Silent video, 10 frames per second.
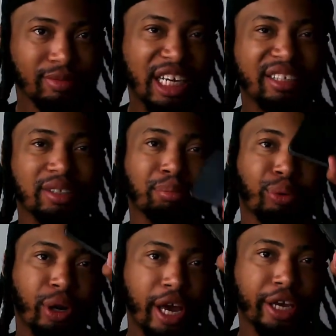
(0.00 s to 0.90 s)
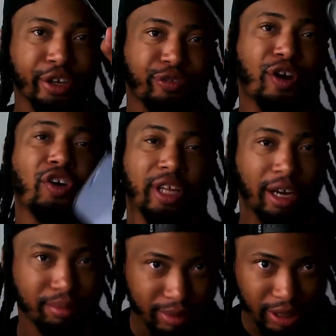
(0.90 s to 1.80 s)
You bring your phone
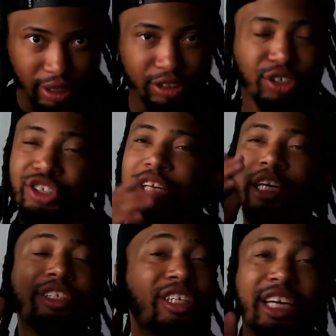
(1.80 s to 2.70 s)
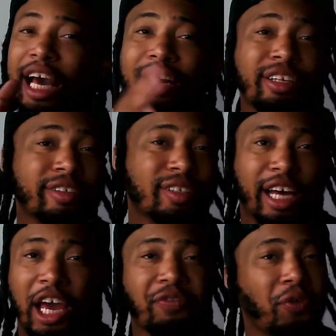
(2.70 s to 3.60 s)
out. So just like there's a calculator in
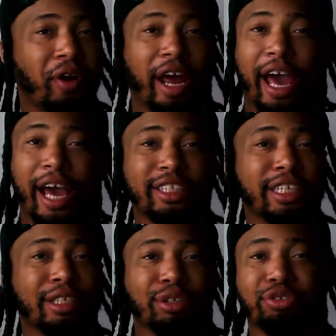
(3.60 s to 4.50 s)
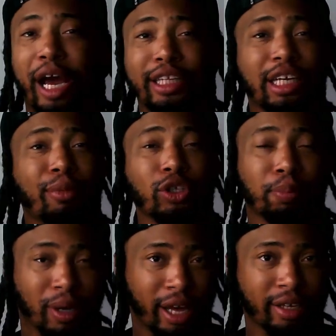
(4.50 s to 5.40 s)
life for adding and subtracting and
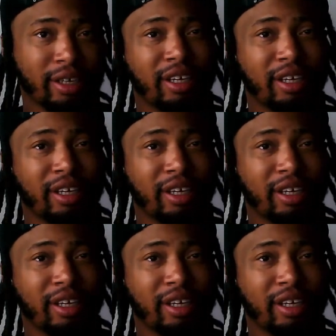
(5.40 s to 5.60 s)
multiplying,